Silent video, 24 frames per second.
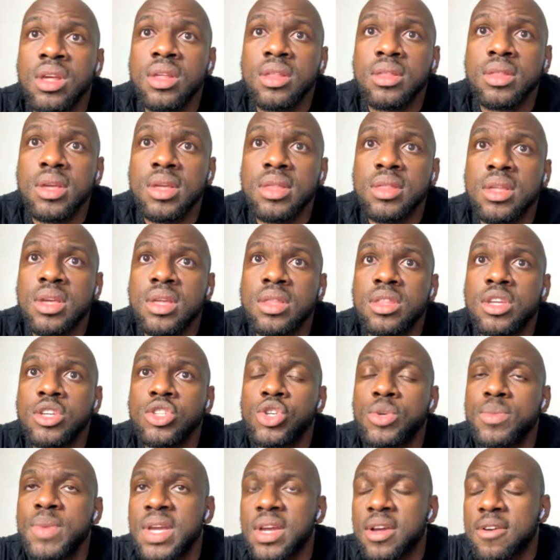the
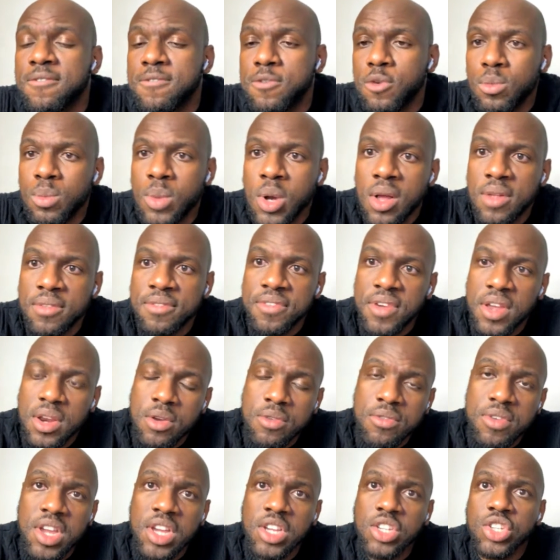Jamaica Football
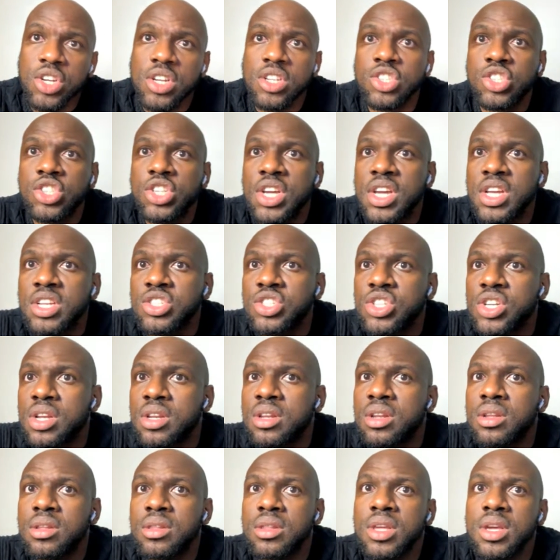Federation,
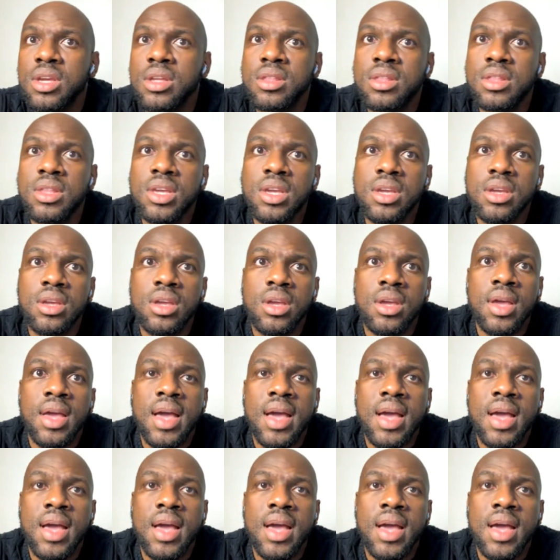changing the